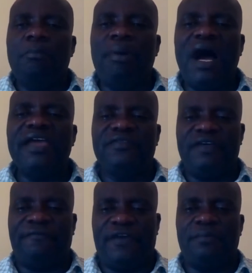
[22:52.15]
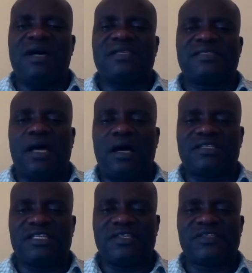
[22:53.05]
by the famous
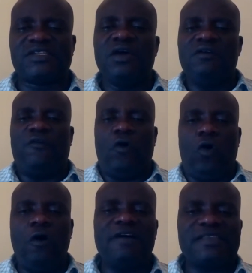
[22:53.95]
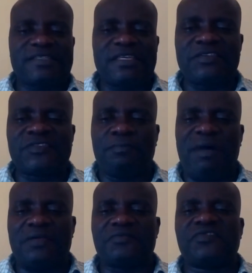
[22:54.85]
artist for over six
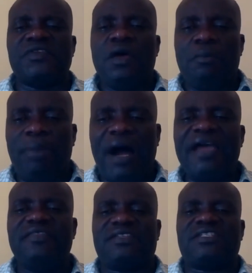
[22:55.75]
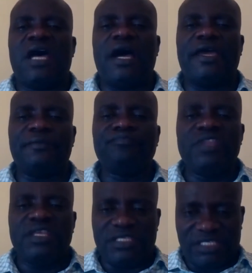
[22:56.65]
months by the time
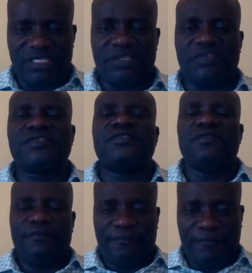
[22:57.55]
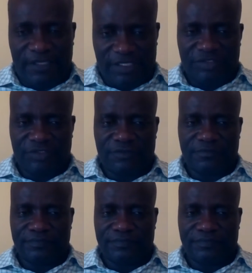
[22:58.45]
it is finished.